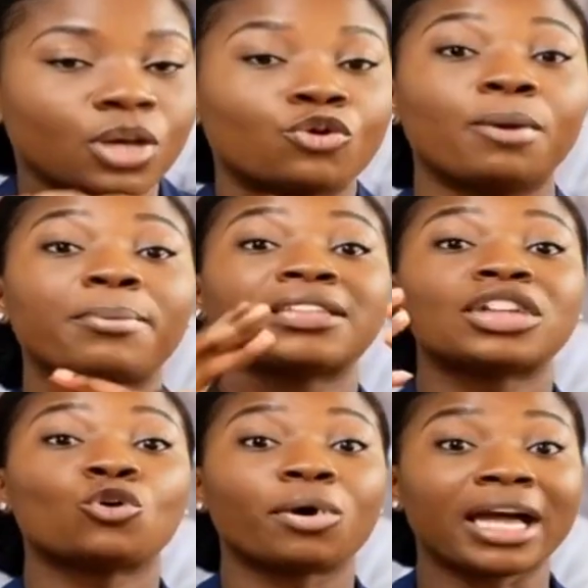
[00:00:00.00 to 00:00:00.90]
Remember the
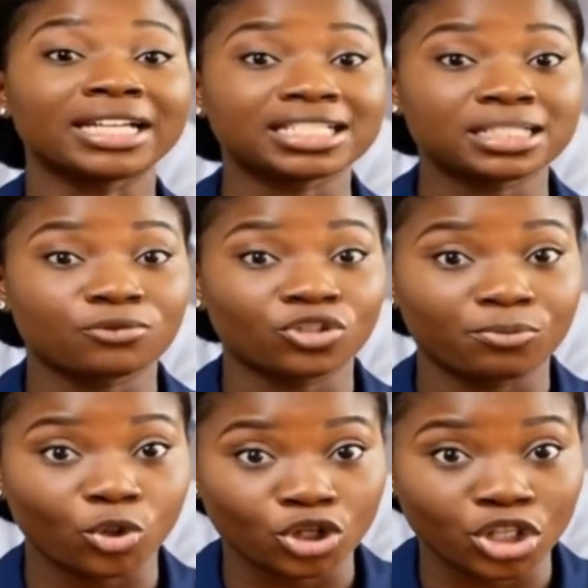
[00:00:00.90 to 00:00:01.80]
normal anatomy of the
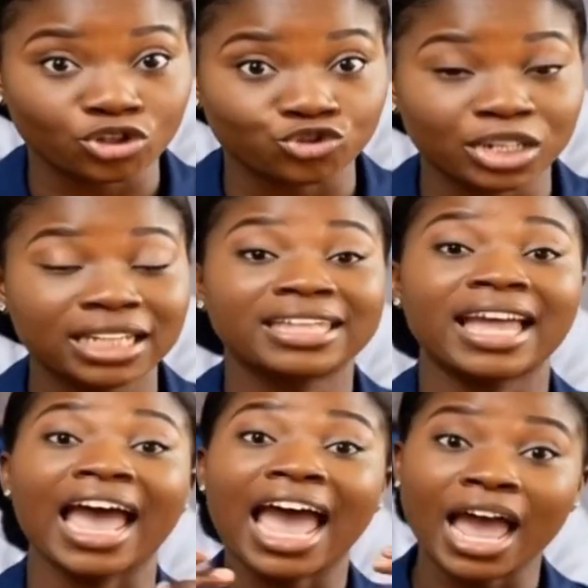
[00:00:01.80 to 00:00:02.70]
bronchial tree? The
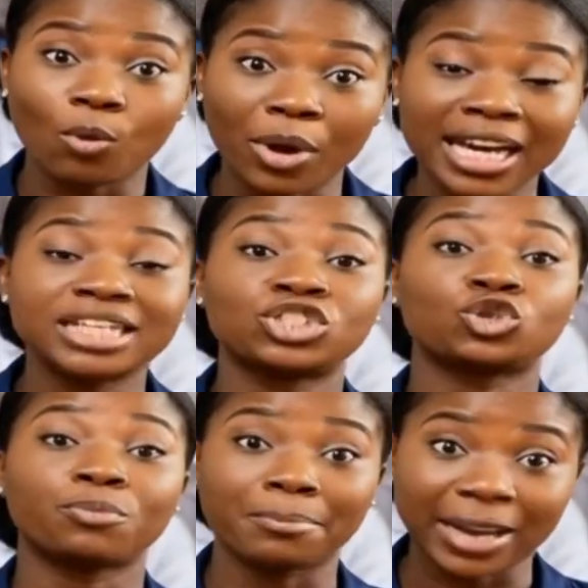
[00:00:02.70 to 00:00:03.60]
airway needs to
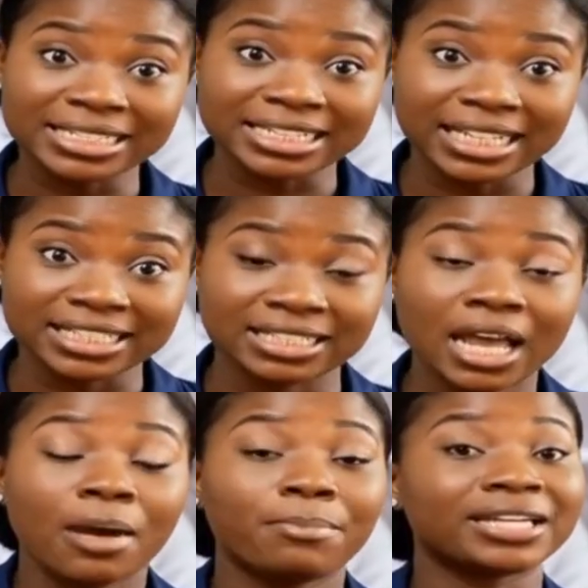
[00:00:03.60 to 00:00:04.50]
be patent,
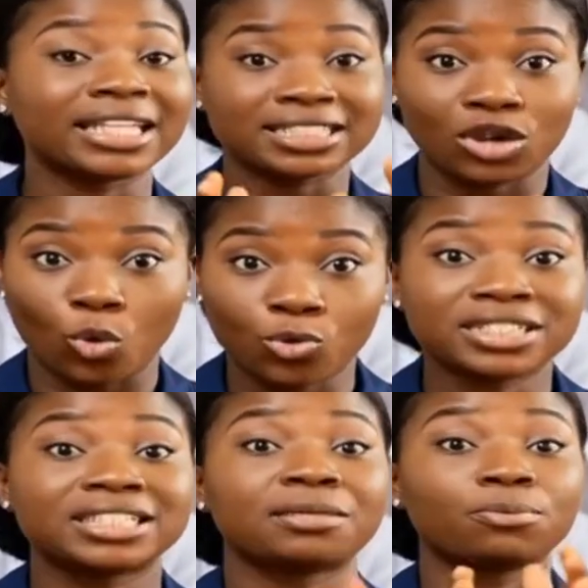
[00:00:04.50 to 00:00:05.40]
but that's the
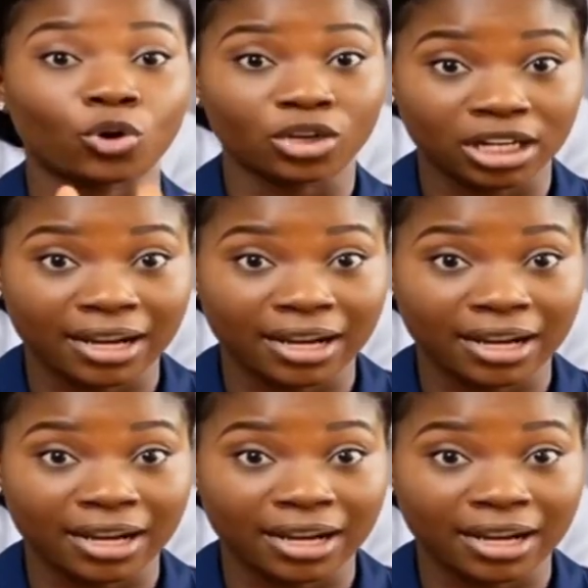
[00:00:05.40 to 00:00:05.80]
opposite in bronchial